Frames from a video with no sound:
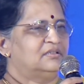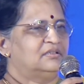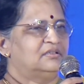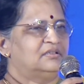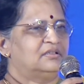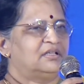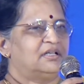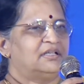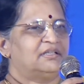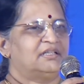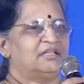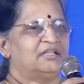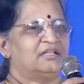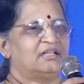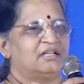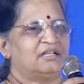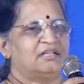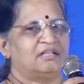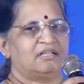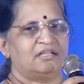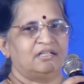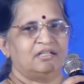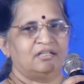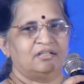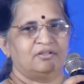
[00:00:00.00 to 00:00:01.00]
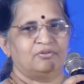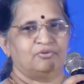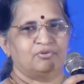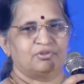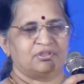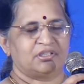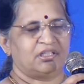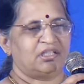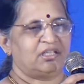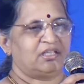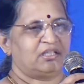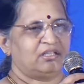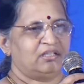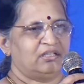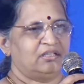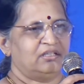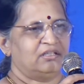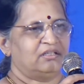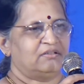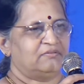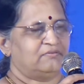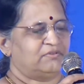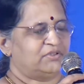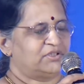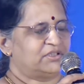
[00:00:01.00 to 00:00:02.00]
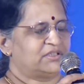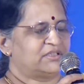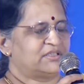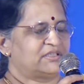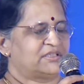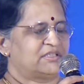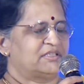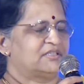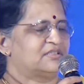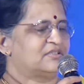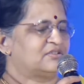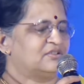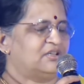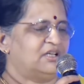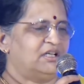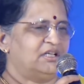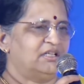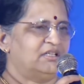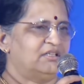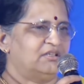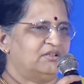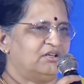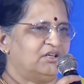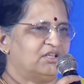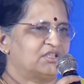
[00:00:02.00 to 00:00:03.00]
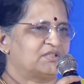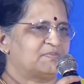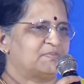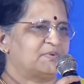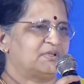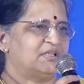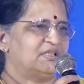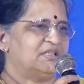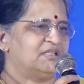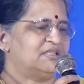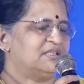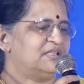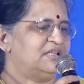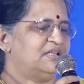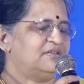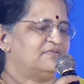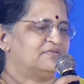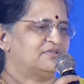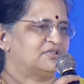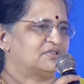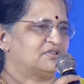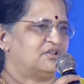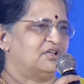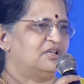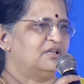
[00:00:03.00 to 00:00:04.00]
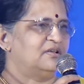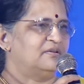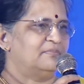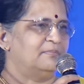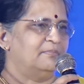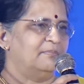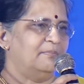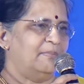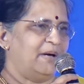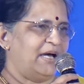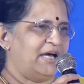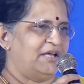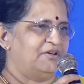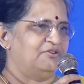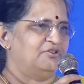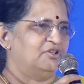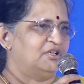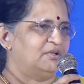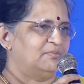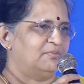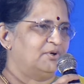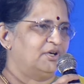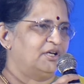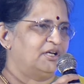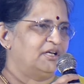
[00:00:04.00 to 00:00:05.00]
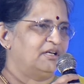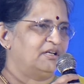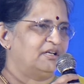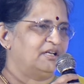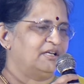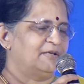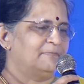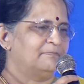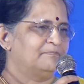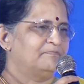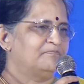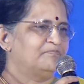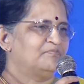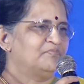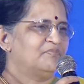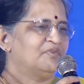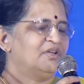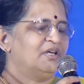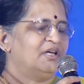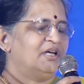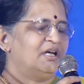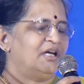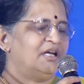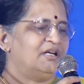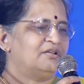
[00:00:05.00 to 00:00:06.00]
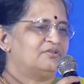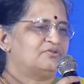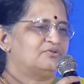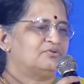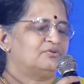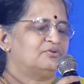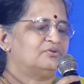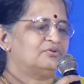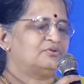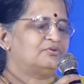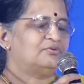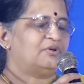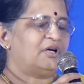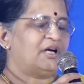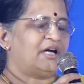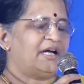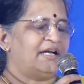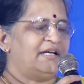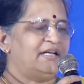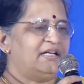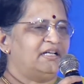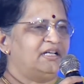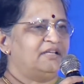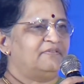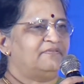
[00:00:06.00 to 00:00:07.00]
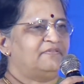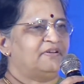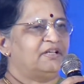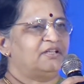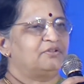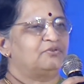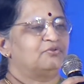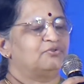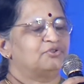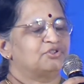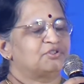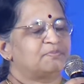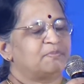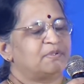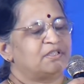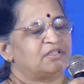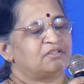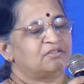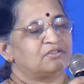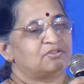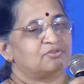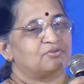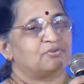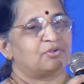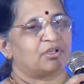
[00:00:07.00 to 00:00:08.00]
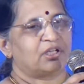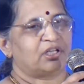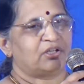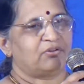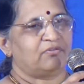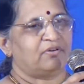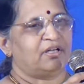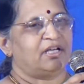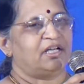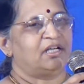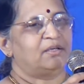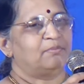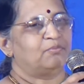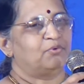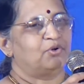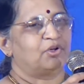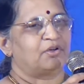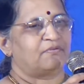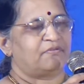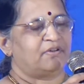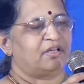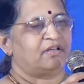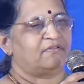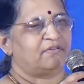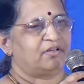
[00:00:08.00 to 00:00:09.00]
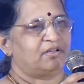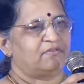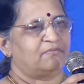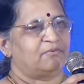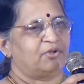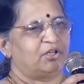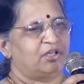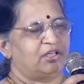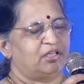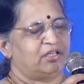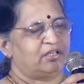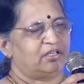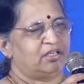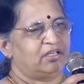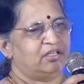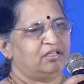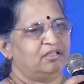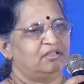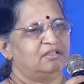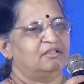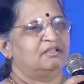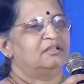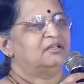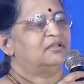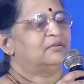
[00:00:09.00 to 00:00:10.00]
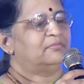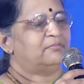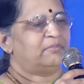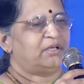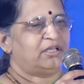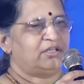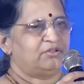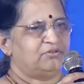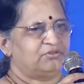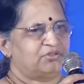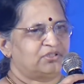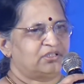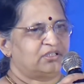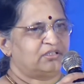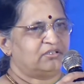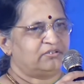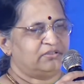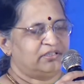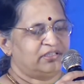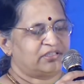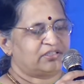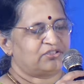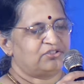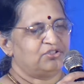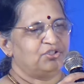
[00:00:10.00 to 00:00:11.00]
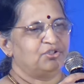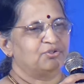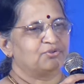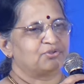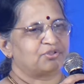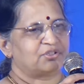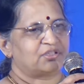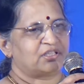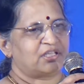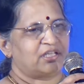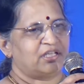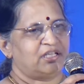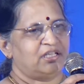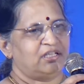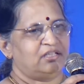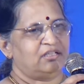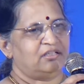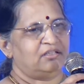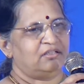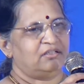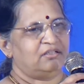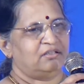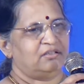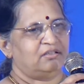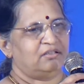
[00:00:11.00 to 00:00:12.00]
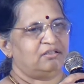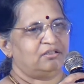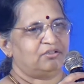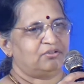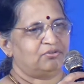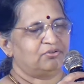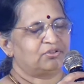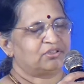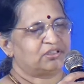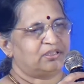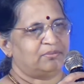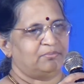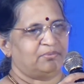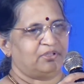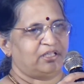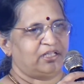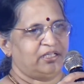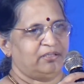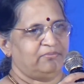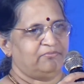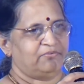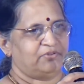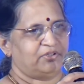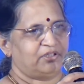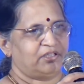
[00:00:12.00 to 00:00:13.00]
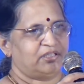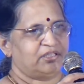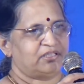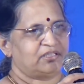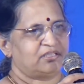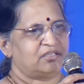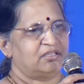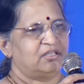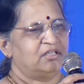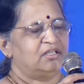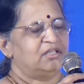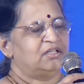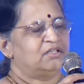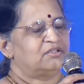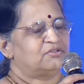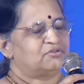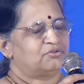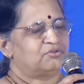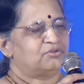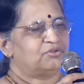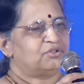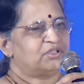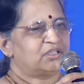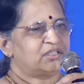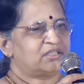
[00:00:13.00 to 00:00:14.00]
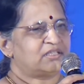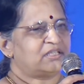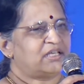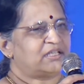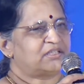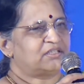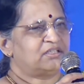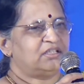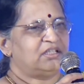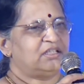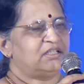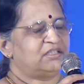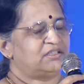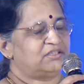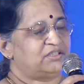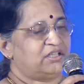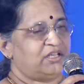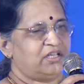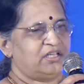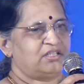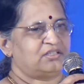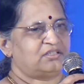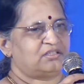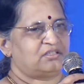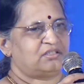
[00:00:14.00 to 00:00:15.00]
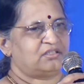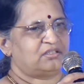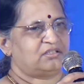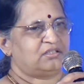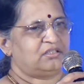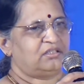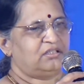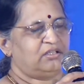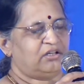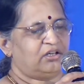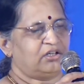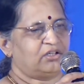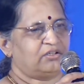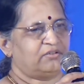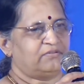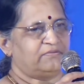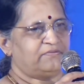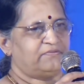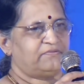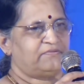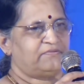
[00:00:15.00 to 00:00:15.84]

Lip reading: I think until DOSI was installed in the hospital, it was all manual monitoring. And so to identify those patients who required more frequent monitoring by using this new scale took some time for us. So this actually changed a lot of